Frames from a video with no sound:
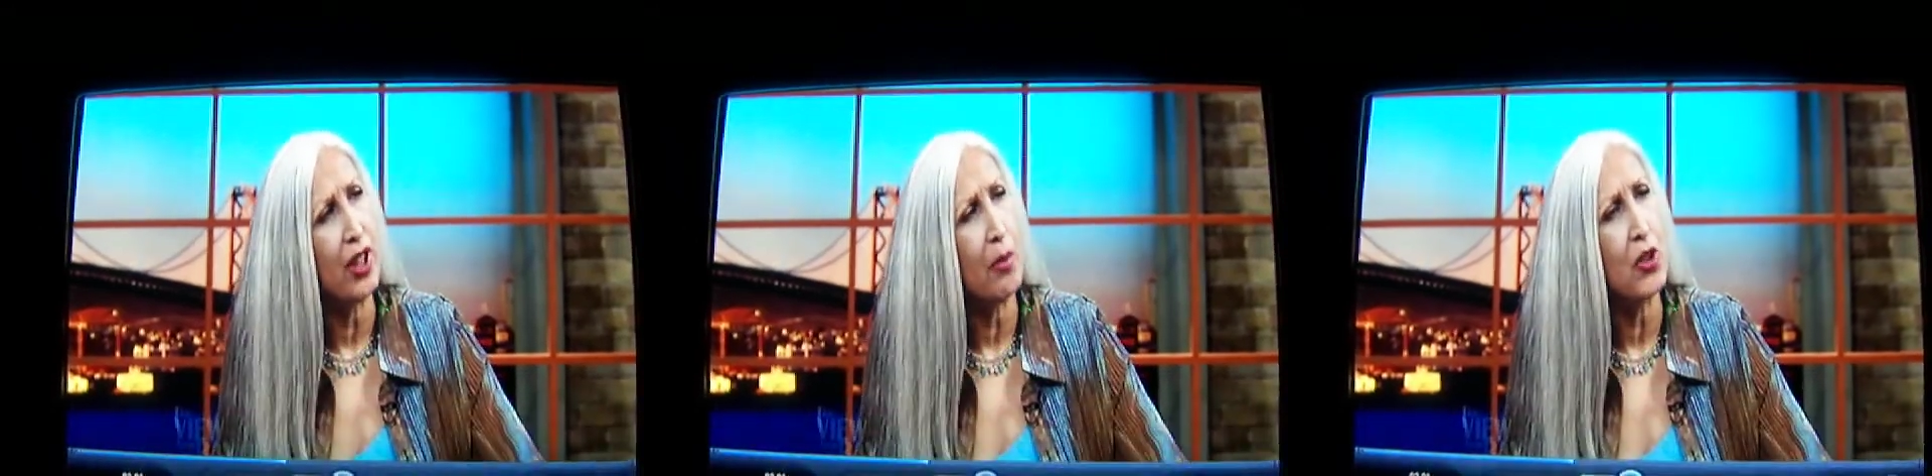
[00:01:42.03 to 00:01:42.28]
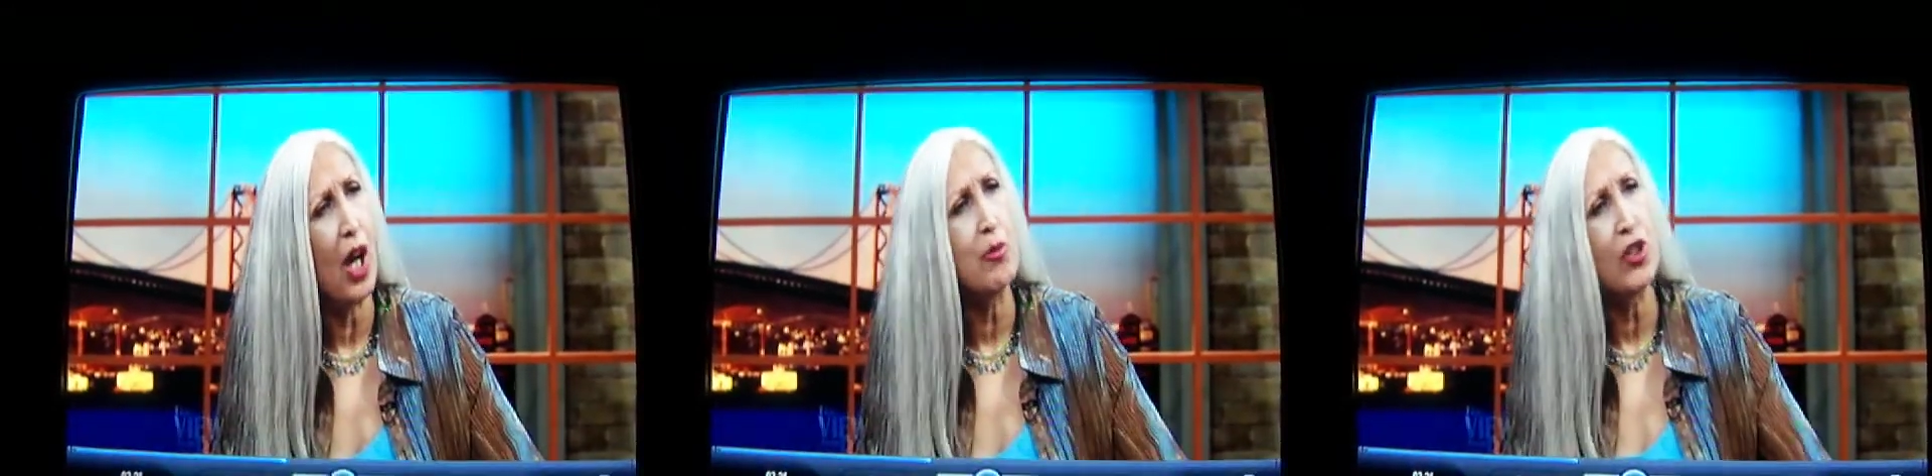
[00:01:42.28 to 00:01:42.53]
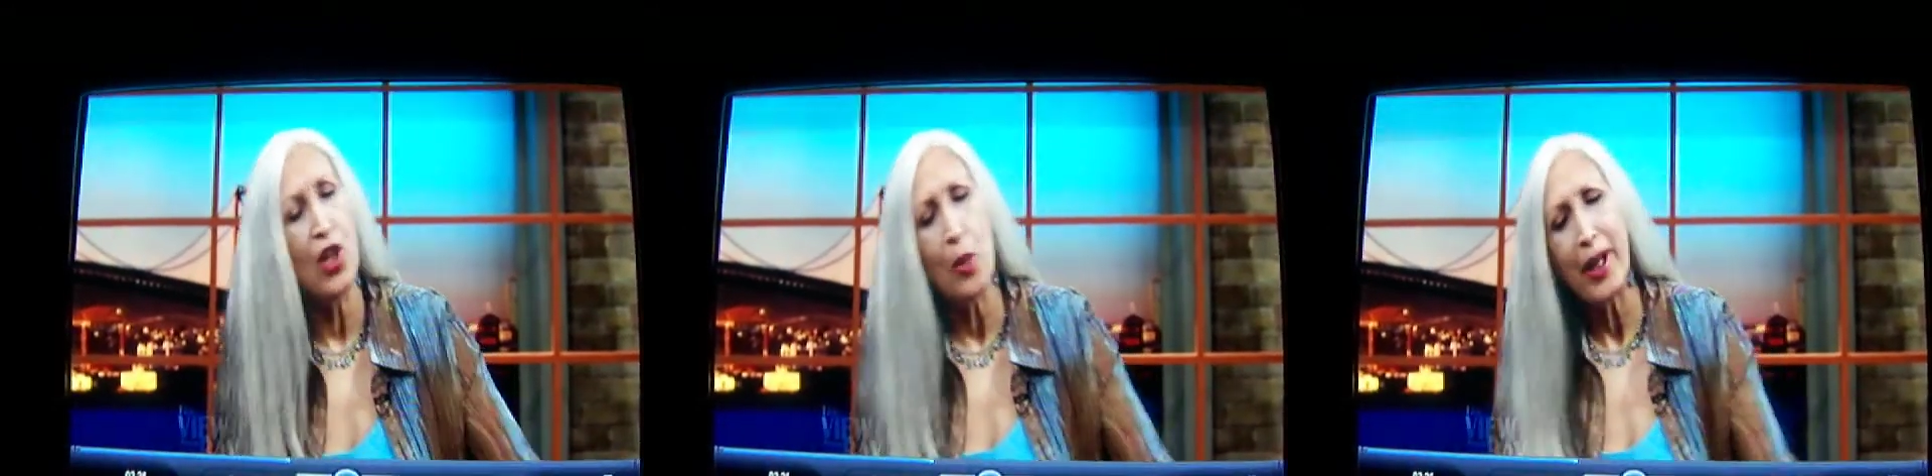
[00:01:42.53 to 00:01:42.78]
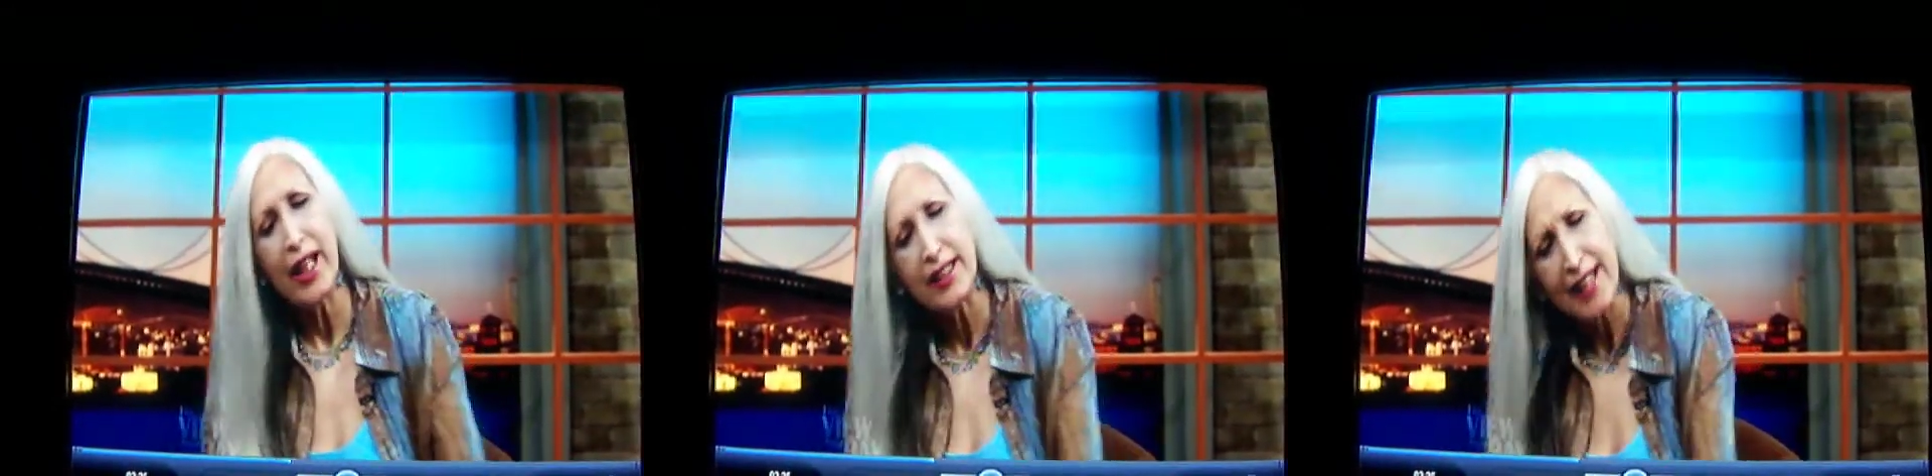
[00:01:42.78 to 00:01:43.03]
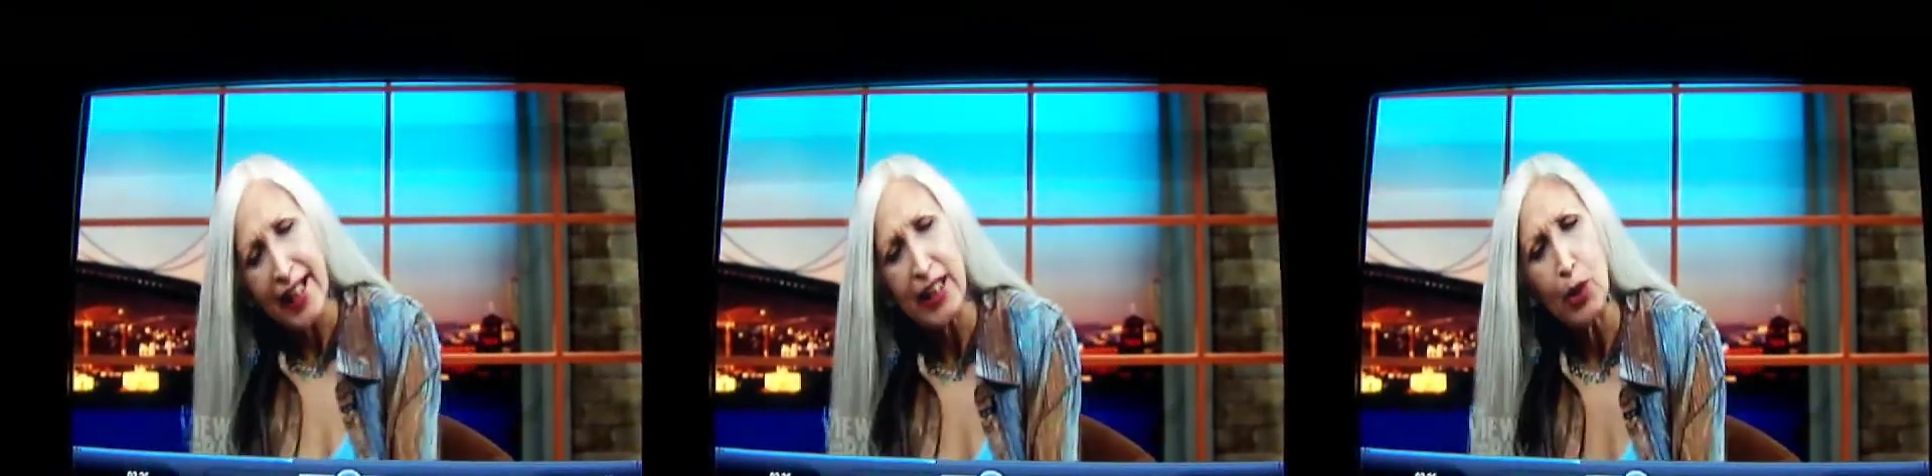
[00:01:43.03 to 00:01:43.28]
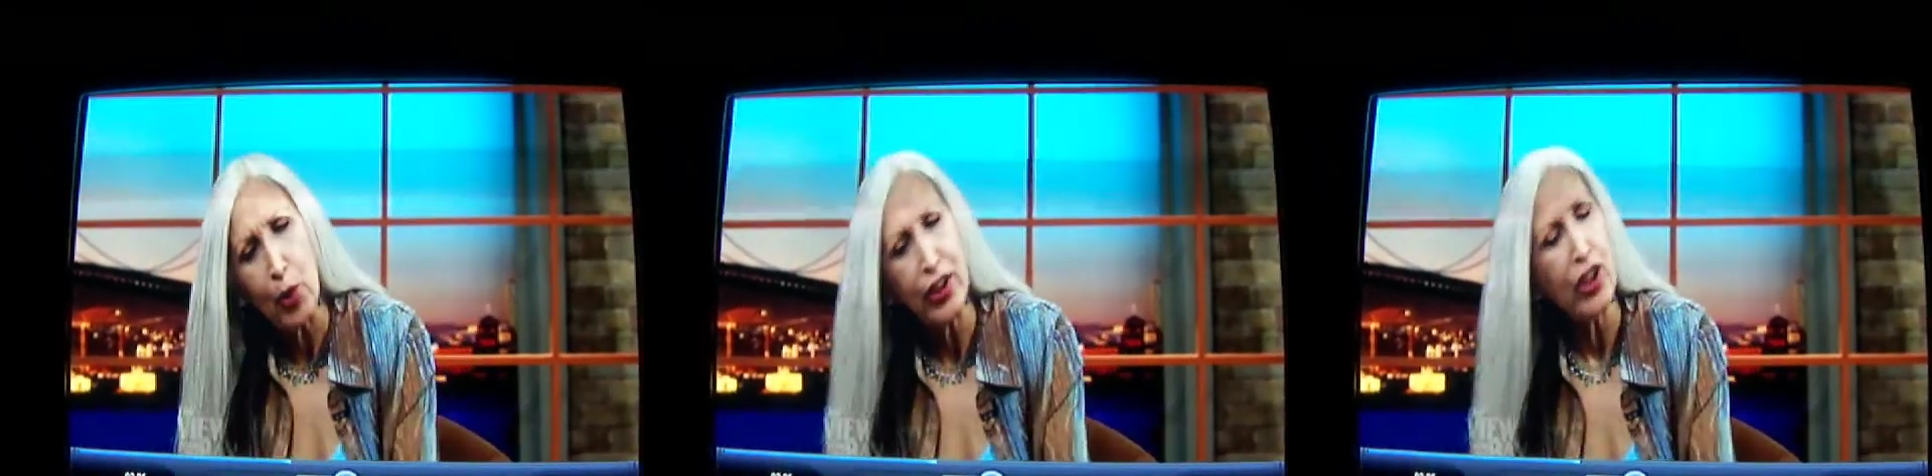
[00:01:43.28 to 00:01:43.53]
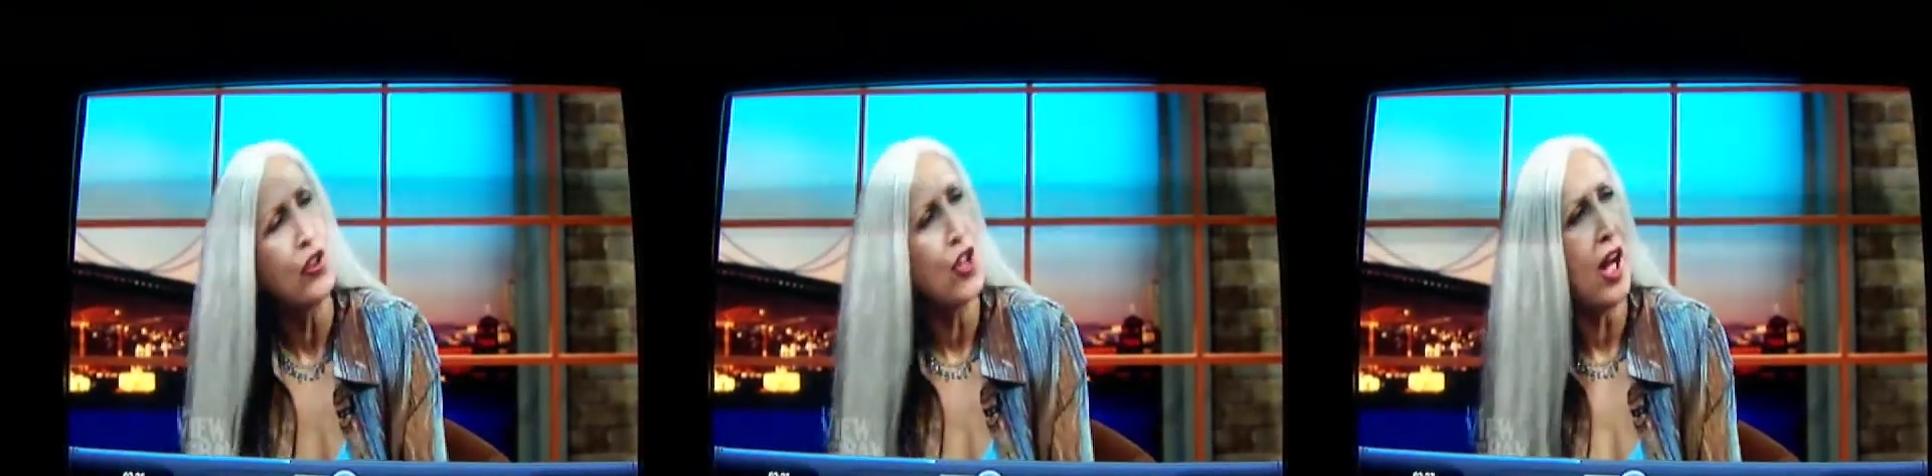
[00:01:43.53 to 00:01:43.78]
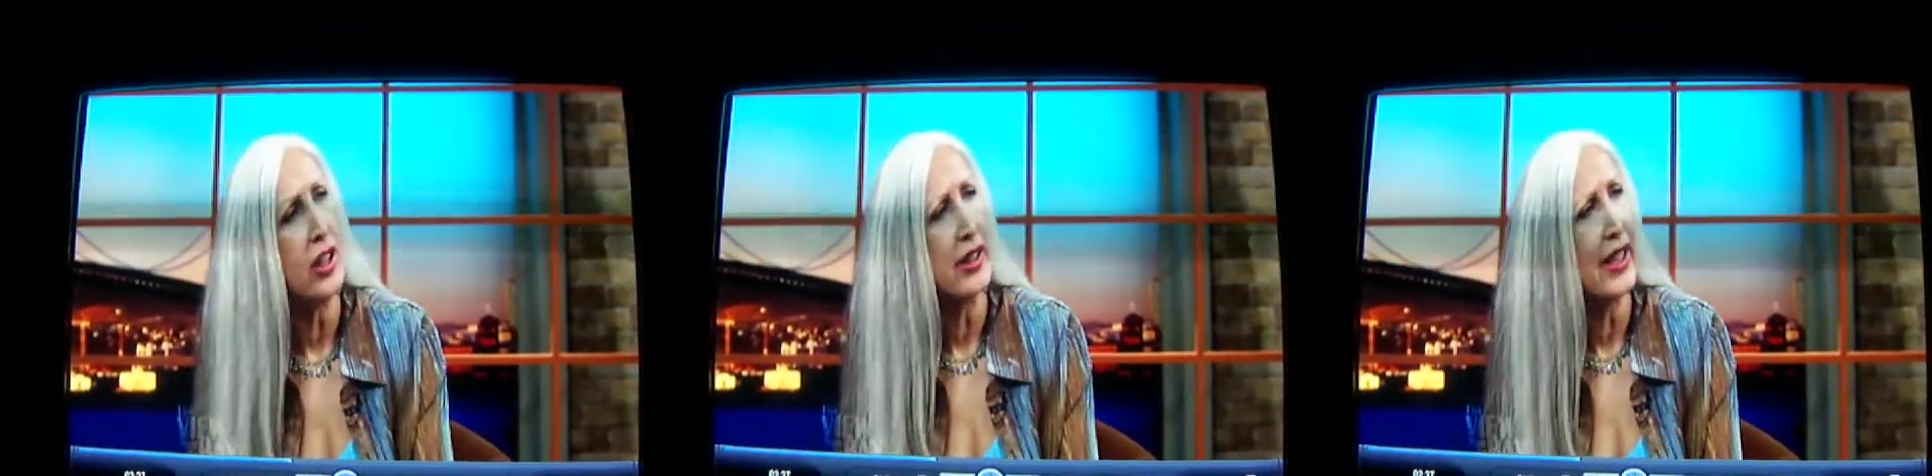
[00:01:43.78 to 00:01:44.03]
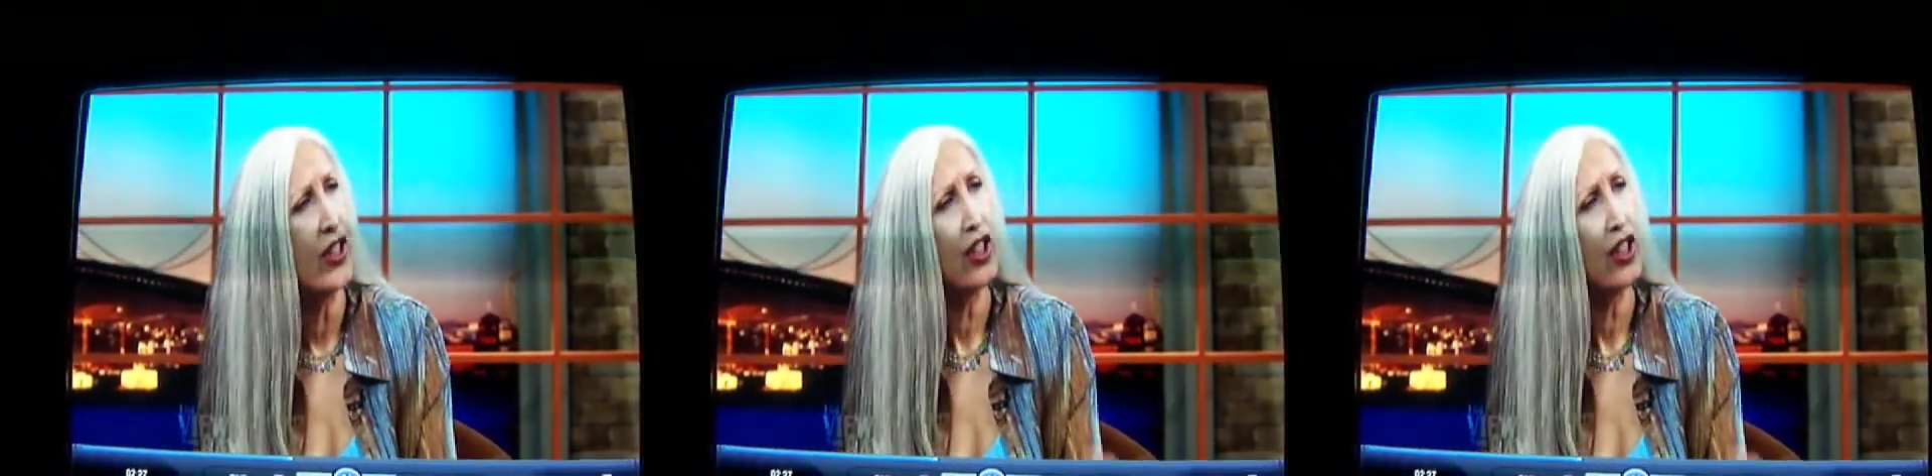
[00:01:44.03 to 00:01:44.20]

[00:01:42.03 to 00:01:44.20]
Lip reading: sometimes in knowing exactly what their child needs,